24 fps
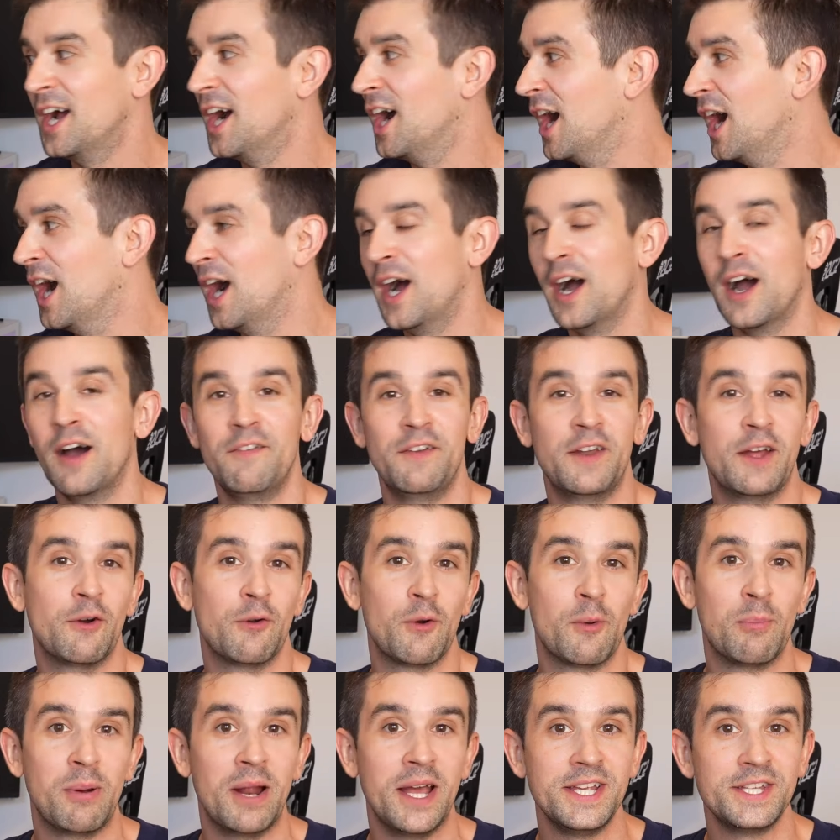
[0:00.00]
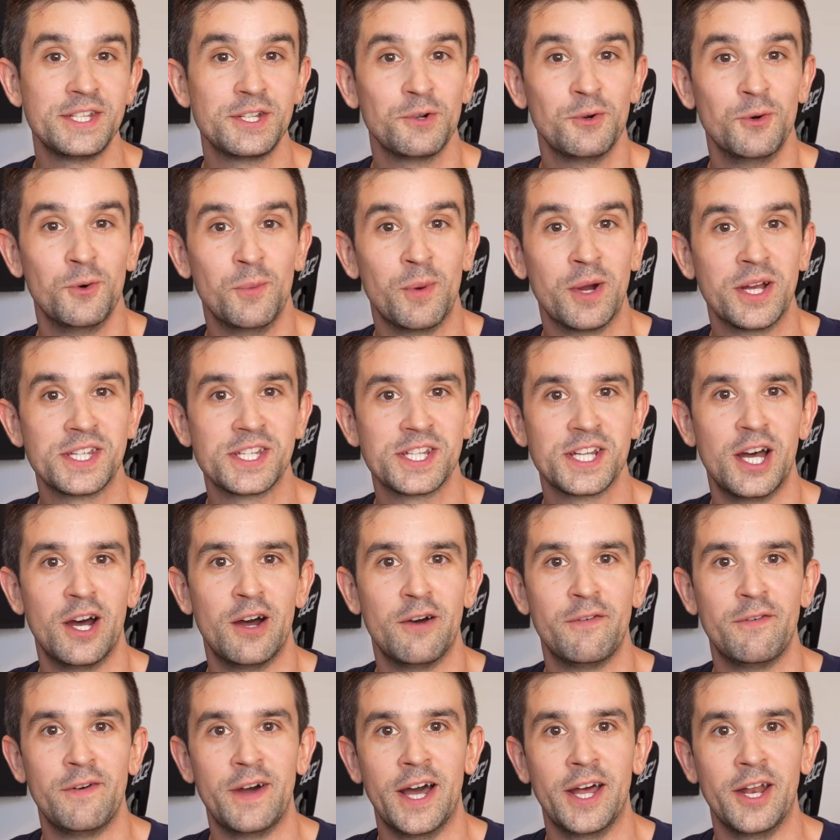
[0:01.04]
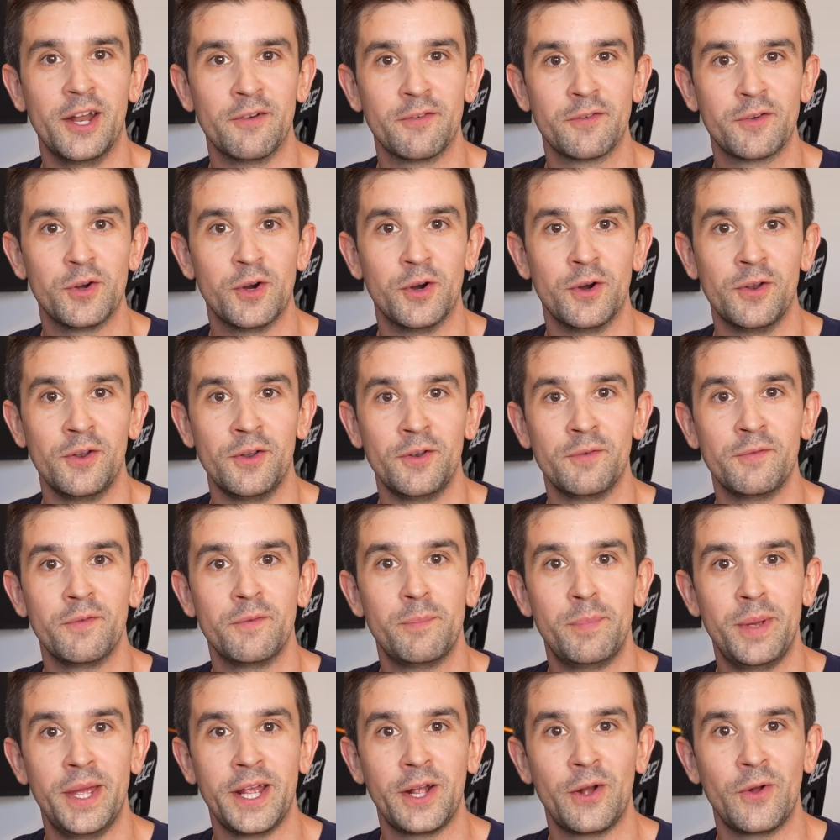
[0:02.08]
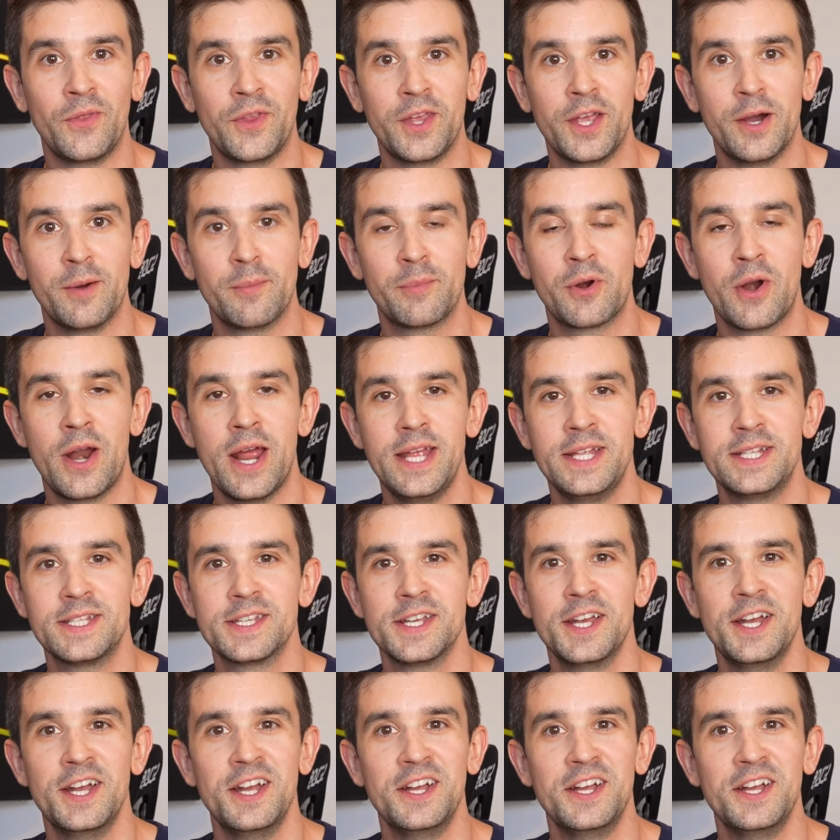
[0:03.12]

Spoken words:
I've now replaced all my stuff and I've gone big on the upgrades.